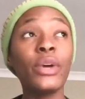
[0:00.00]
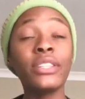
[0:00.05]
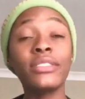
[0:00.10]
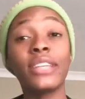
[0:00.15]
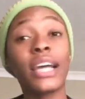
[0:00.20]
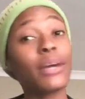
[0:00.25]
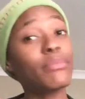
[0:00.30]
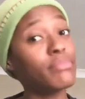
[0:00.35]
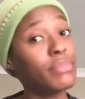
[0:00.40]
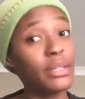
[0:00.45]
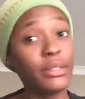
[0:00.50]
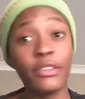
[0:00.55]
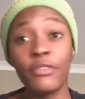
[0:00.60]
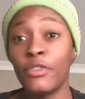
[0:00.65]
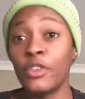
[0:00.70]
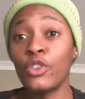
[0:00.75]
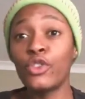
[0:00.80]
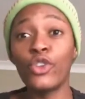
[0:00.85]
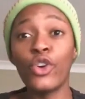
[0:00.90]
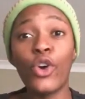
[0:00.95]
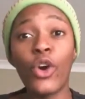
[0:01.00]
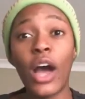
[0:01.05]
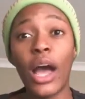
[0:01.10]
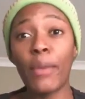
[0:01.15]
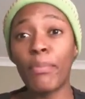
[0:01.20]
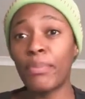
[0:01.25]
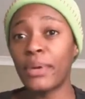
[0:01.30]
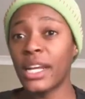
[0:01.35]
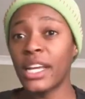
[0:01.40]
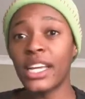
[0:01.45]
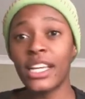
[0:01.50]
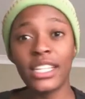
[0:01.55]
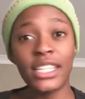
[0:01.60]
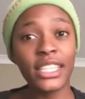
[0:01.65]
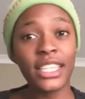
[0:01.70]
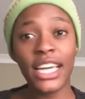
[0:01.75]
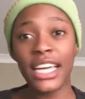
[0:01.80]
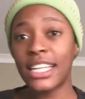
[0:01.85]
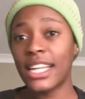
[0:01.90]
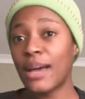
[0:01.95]
went, even though I
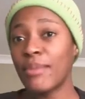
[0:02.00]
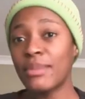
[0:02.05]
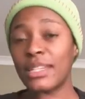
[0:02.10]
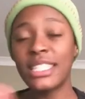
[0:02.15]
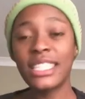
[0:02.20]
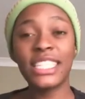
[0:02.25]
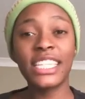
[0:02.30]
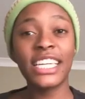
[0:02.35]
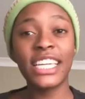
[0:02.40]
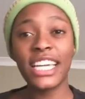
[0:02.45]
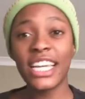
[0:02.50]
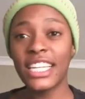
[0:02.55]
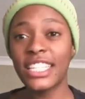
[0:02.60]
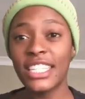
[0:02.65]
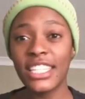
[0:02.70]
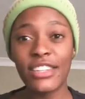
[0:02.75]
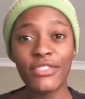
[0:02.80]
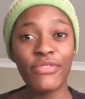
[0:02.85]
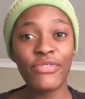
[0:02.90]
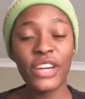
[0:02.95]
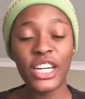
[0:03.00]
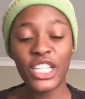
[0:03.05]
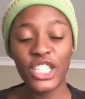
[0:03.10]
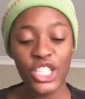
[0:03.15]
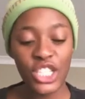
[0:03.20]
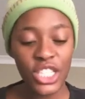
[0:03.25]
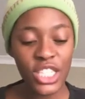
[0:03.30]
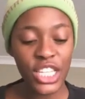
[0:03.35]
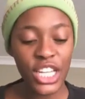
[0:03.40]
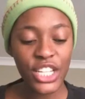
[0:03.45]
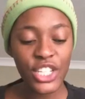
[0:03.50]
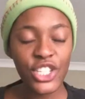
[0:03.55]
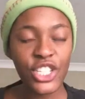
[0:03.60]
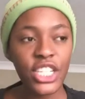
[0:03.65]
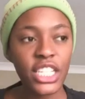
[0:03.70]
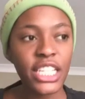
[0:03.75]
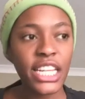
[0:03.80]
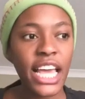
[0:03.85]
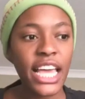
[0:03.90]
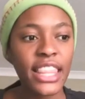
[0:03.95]
prayed that I mustn't get infections and
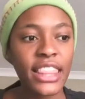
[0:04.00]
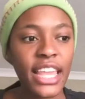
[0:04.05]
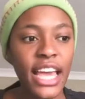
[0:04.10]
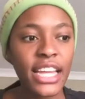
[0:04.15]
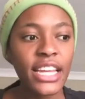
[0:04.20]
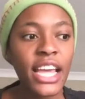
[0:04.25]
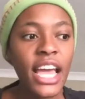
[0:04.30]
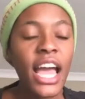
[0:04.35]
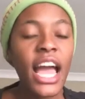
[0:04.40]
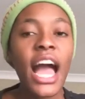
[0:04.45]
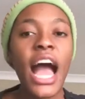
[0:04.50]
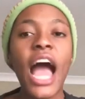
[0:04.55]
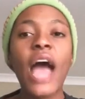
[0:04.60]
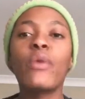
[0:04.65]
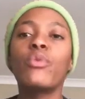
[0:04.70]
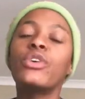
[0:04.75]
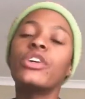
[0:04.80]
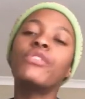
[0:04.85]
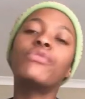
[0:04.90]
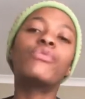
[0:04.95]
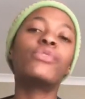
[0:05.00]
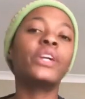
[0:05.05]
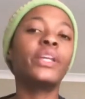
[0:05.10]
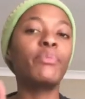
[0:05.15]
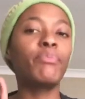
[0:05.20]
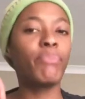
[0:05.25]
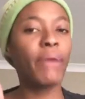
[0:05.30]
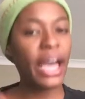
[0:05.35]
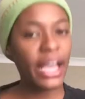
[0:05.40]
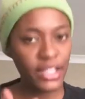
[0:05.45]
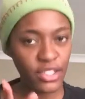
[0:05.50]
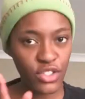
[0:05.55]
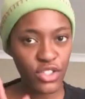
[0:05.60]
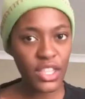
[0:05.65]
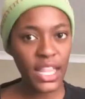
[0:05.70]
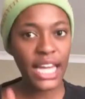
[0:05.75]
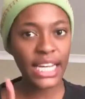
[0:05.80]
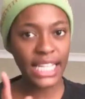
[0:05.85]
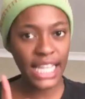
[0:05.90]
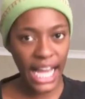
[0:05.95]
shit like that, I would have went back
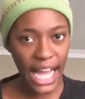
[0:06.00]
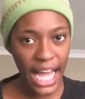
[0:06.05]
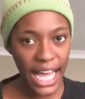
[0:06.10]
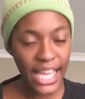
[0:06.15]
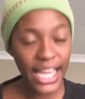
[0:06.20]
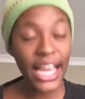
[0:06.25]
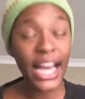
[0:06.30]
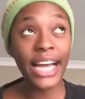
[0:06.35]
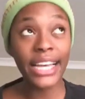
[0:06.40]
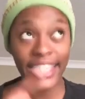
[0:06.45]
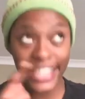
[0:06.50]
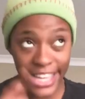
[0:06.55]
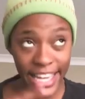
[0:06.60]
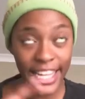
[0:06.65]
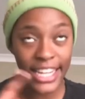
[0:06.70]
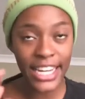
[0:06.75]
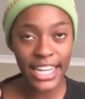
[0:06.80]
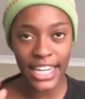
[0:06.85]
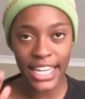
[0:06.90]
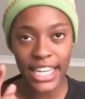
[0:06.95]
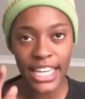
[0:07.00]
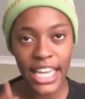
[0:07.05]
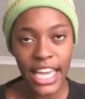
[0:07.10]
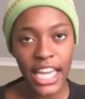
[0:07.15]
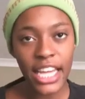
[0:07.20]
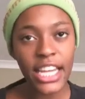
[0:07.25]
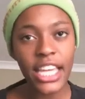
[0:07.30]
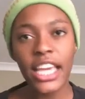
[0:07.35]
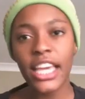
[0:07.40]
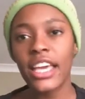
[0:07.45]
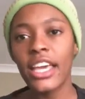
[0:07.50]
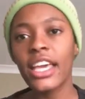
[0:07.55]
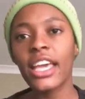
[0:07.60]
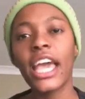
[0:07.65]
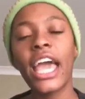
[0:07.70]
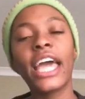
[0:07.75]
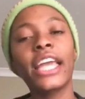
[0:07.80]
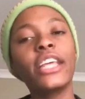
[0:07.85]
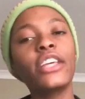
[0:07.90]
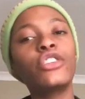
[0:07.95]
to that guy again and again
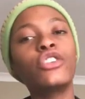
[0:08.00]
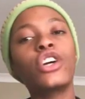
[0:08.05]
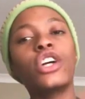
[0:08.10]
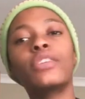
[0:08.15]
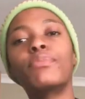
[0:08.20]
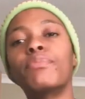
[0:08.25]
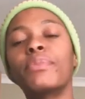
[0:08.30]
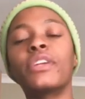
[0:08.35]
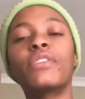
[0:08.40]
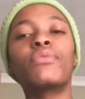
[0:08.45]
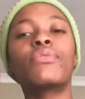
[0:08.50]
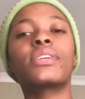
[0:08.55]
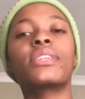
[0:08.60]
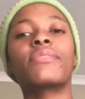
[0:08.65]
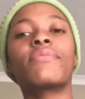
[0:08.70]
had it not been for